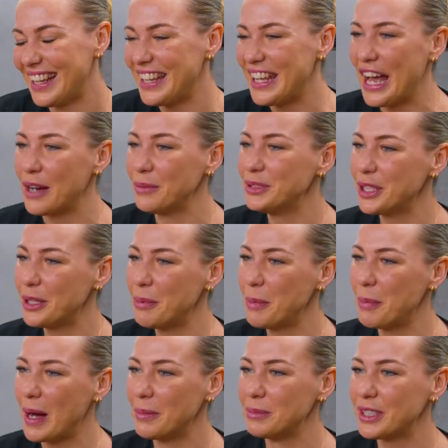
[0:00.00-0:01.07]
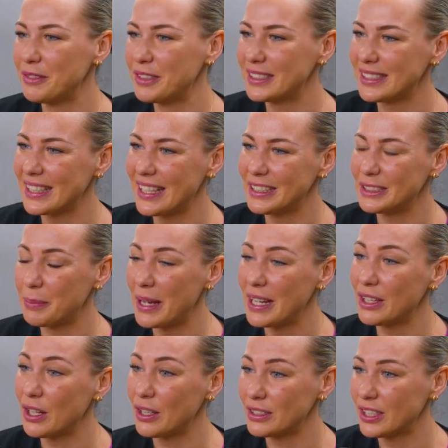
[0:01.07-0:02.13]
Yeah, I'm super pumped. Obviously, it's been
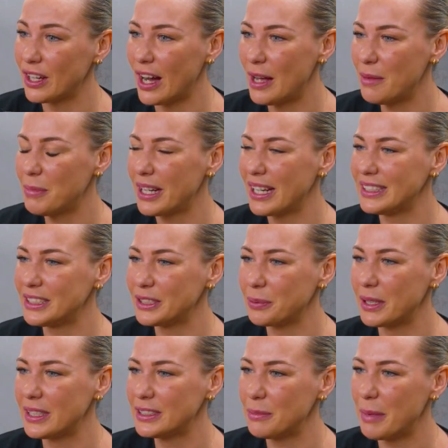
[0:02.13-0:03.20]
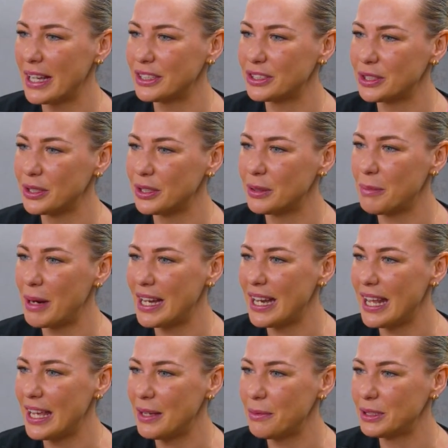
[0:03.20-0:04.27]
a long time, but I just wanted to make sure my
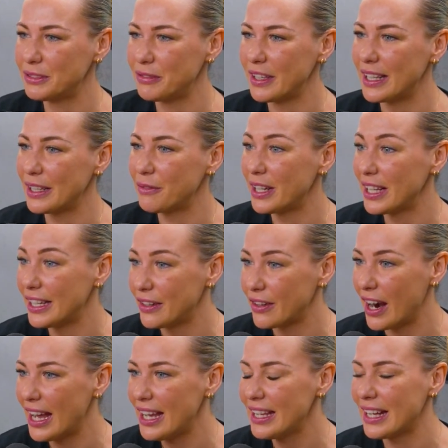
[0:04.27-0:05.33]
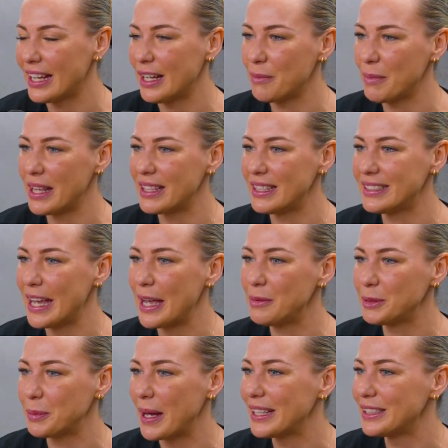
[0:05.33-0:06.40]
knee was feeling really great, and the
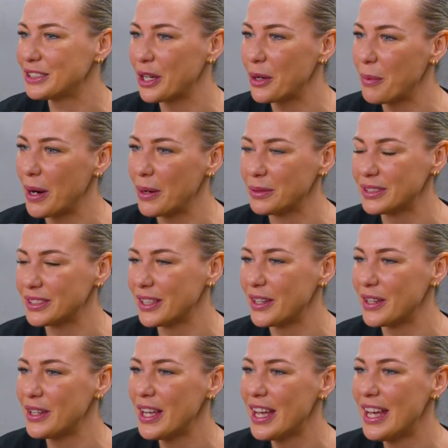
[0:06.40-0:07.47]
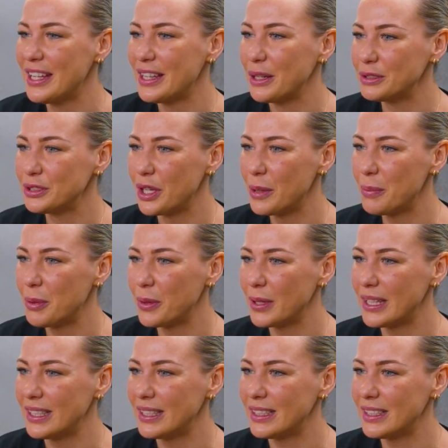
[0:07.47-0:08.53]
team's playing so well, so there was no
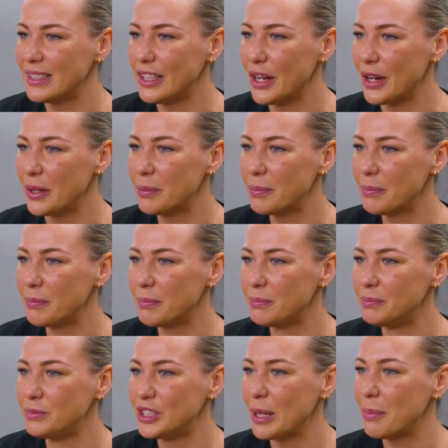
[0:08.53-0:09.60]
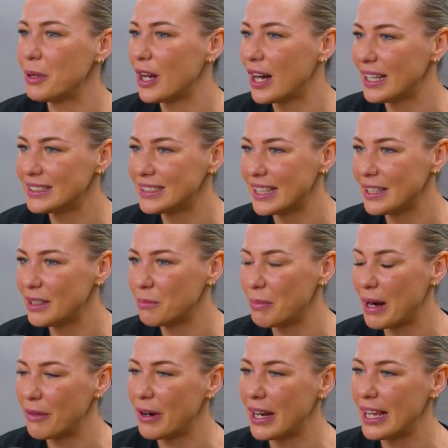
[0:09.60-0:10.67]
point, jeopardising
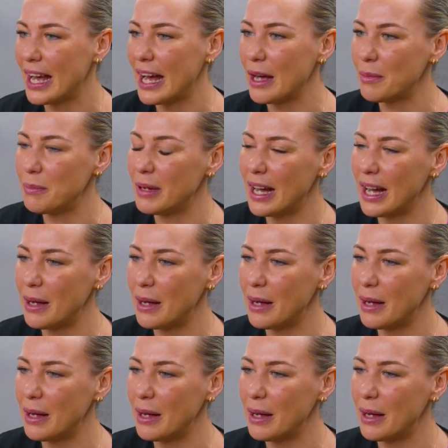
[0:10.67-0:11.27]
my rehab,